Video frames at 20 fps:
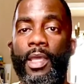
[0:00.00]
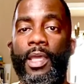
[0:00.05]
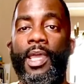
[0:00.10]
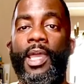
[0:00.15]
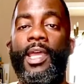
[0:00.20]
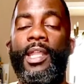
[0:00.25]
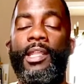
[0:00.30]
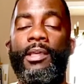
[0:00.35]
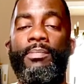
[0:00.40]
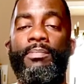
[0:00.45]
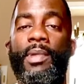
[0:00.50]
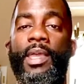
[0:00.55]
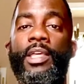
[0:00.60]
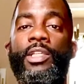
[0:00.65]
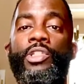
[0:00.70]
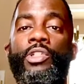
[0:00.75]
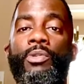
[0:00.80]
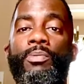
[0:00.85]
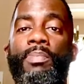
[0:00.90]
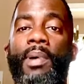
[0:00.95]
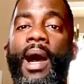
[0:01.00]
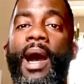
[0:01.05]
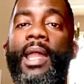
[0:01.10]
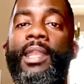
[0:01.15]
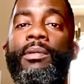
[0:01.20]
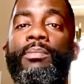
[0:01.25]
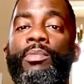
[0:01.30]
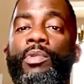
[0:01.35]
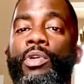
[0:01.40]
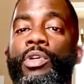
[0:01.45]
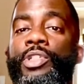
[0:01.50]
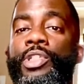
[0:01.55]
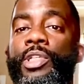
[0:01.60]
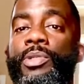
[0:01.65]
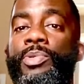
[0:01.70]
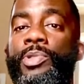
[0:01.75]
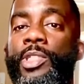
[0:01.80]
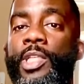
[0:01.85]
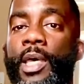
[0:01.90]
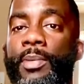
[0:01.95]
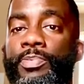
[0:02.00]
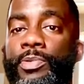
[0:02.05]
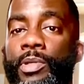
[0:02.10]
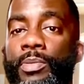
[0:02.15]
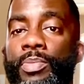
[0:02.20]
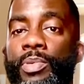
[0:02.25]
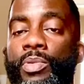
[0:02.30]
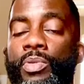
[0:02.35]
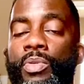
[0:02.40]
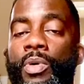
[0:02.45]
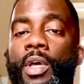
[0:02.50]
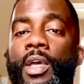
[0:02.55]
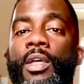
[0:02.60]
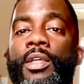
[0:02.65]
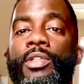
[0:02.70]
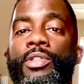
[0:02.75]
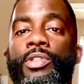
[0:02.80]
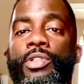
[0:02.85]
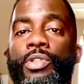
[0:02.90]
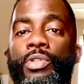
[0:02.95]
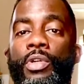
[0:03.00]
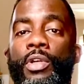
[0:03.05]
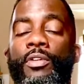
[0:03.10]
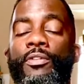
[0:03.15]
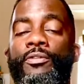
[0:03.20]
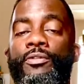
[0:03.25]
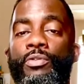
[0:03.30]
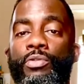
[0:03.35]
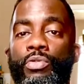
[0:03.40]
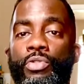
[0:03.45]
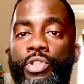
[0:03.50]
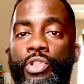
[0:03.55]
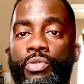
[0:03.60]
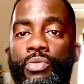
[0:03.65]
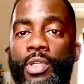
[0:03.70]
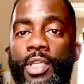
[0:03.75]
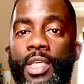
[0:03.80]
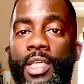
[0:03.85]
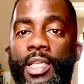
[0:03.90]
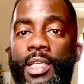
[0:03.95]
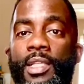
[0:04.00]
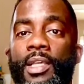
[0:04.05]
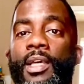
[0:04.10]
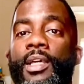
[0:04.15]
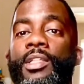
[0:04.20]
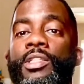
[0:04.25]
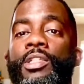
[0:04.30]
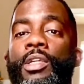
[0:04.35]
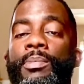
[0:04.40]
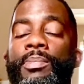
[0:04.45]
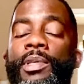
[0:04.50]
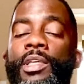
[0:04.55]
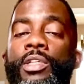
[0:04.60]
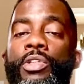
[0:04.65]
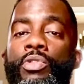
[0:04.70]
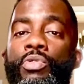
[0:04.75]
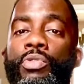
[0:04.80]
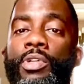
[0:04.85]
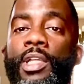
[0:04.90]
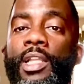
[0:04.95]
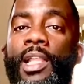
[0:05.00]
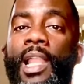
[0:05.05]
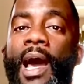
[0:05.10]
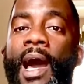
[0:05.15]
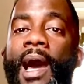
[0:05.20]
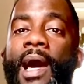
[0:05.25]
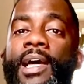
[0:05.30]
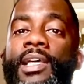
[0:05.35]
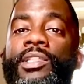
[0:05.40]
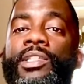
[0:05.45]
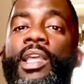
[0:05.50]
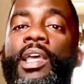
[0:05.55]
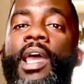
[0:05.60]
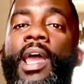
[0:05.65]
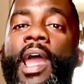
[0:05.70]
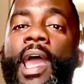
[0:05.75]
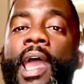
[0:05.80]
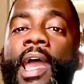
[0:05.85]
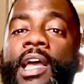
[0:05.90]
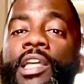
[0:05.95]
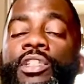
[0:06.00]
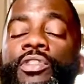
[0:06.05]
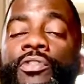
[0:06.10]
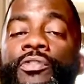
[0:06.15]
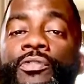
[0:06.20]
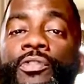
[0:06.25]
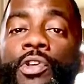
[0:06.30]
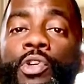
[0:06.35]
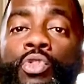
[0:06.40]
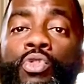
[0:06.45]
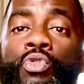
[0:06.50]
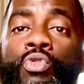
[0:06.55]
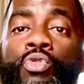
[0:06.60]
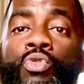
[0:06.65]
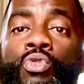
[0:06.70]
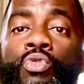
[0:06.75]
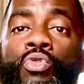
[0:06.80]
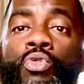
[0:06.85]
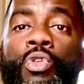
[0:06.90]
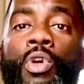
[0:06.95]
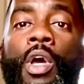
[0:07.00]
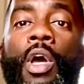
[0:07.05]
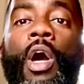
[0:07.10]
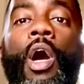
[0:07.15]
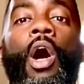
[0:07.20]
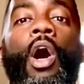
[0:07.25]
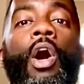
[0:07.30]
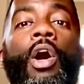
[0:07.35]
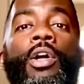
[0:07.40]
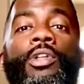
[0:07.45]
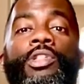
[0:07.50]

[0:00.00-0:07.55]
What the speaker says: And it makes your body more susceptible to the food you eat to be utilized as fuel or